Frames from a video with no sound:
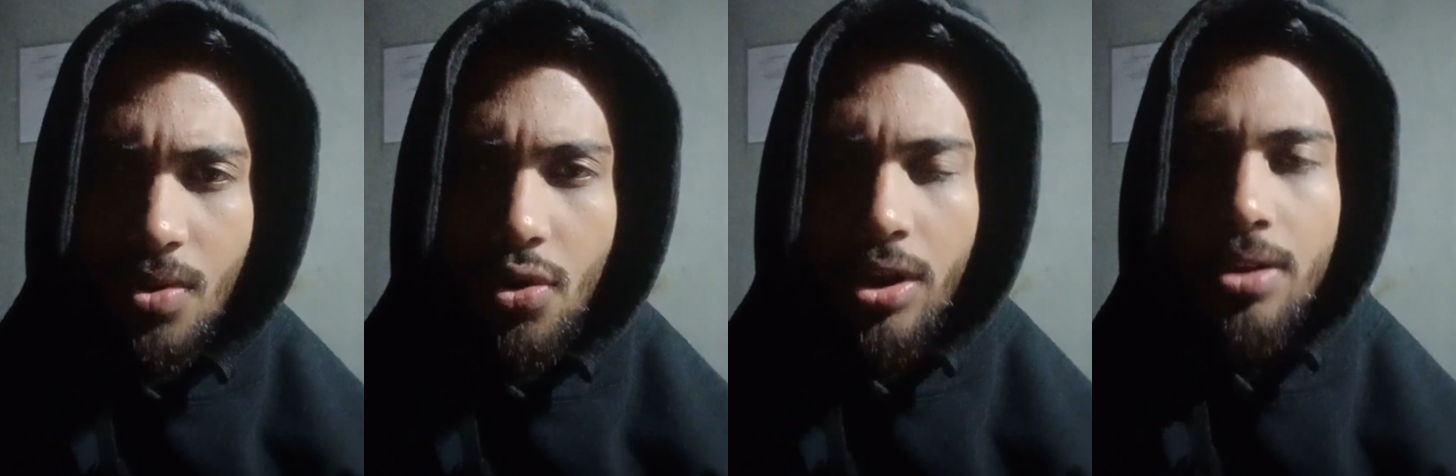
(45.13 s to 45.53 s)

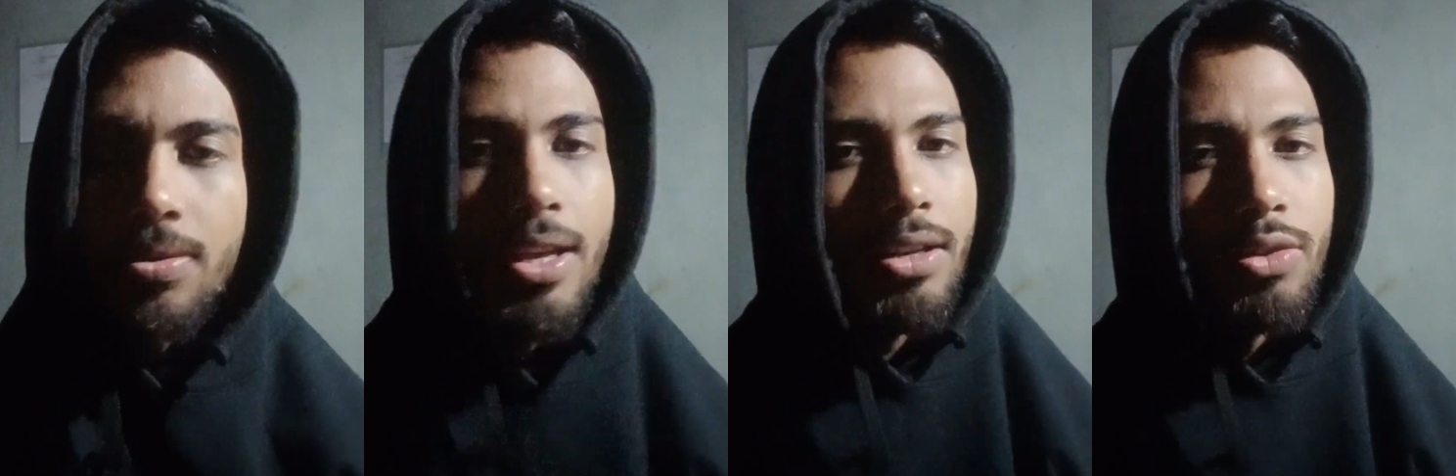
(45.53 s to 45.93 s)
Okay,
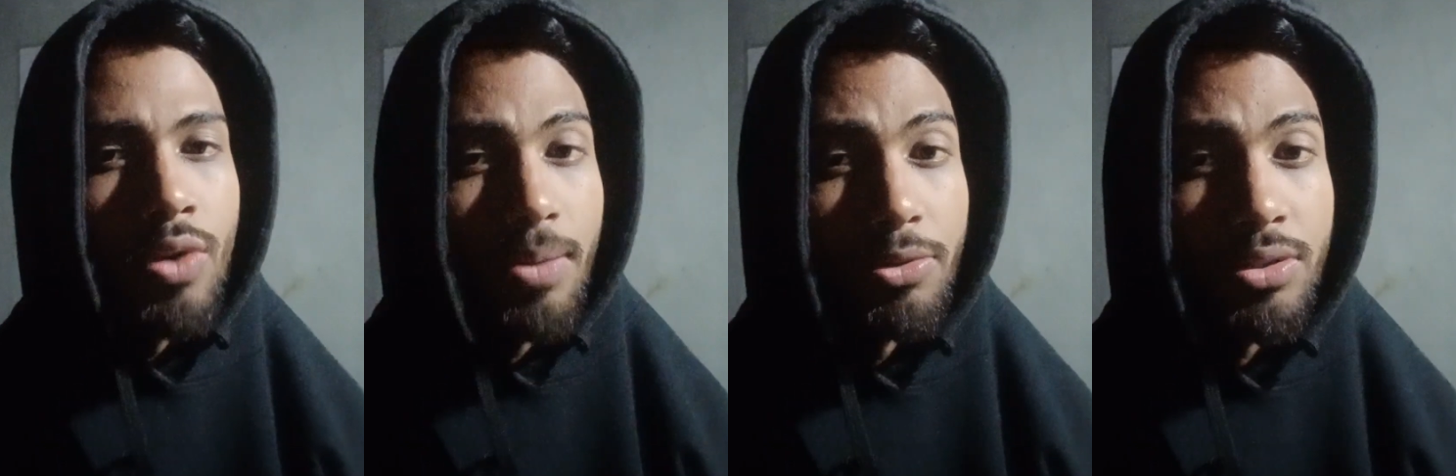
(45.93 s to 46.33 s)
then you
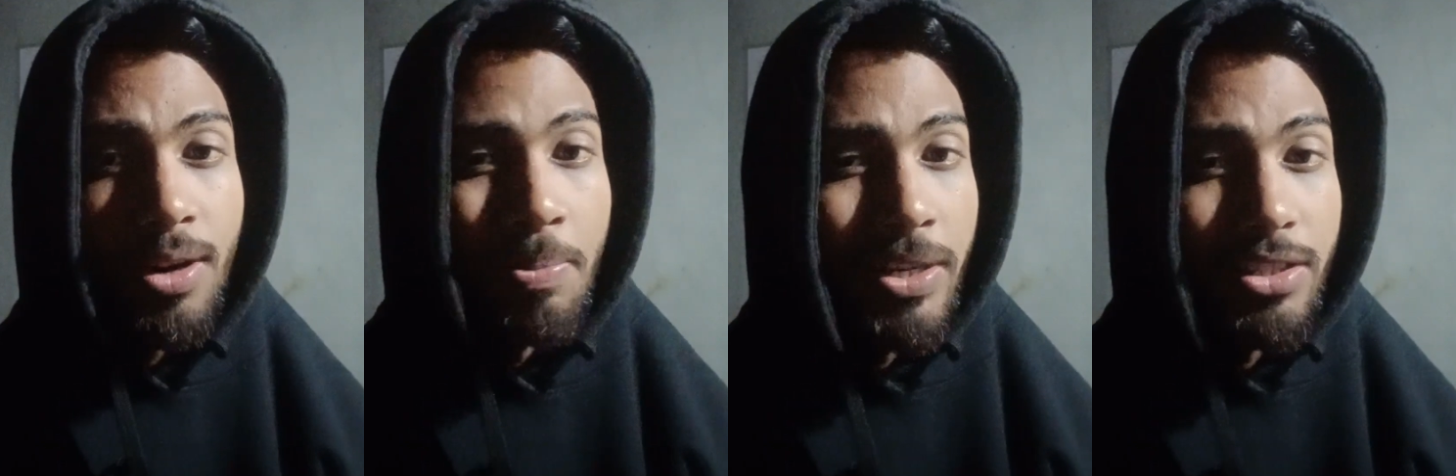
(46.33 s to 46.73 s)
have to
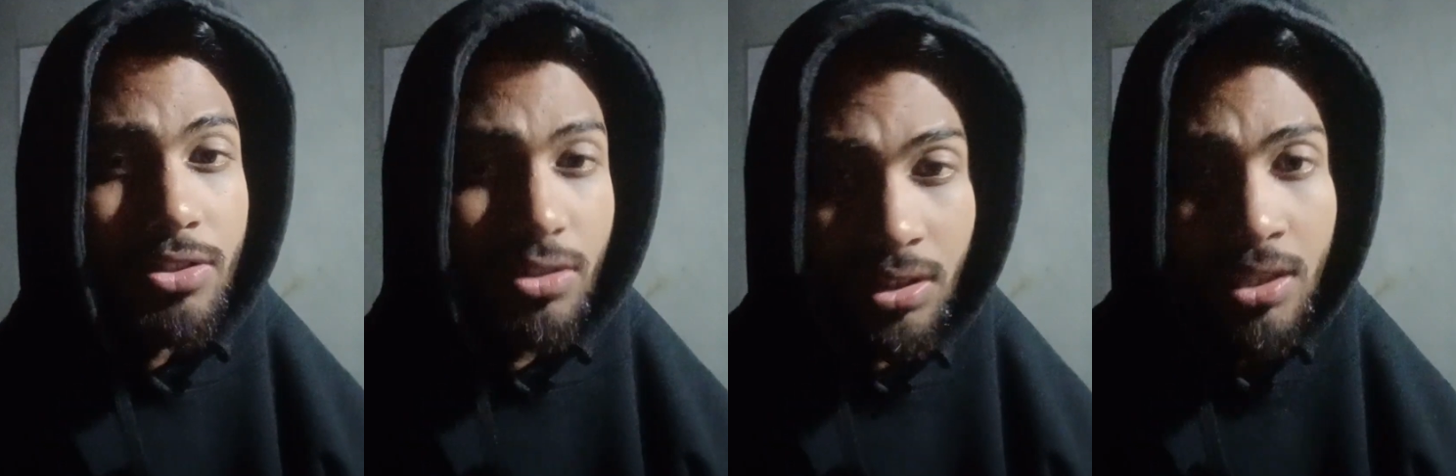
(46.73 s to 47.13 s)
submit
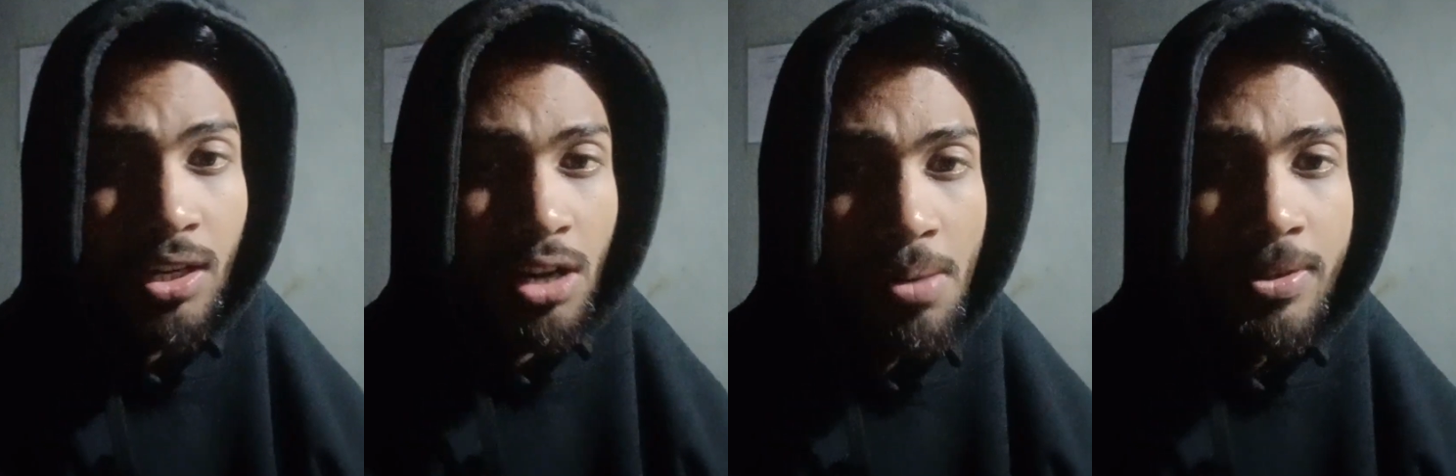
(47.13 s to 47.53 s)
in the
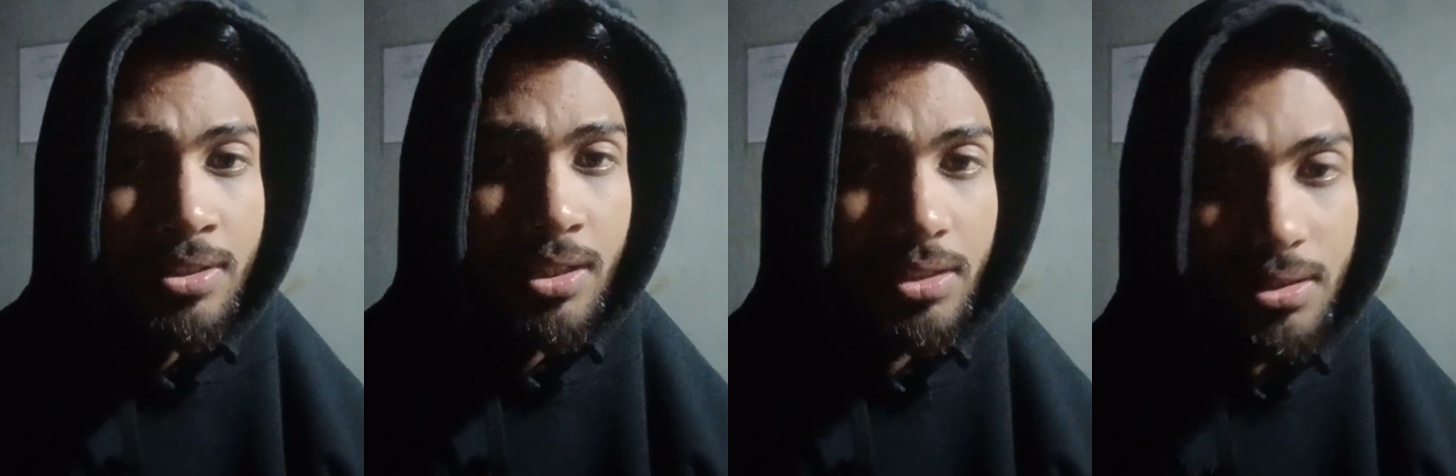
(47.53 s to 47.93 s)
comment
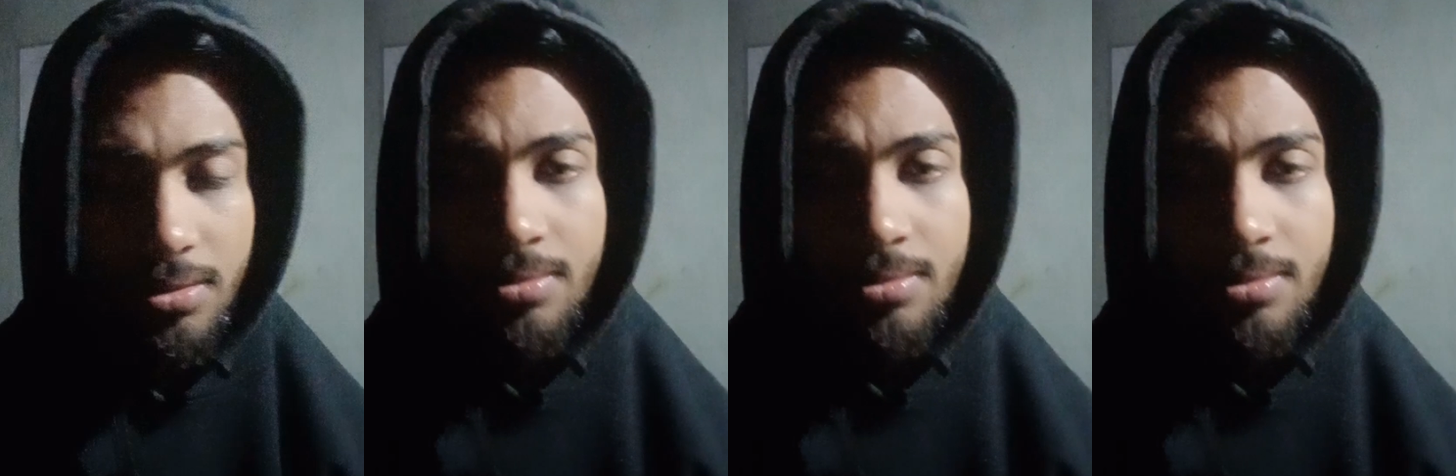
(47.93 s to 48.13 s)
section.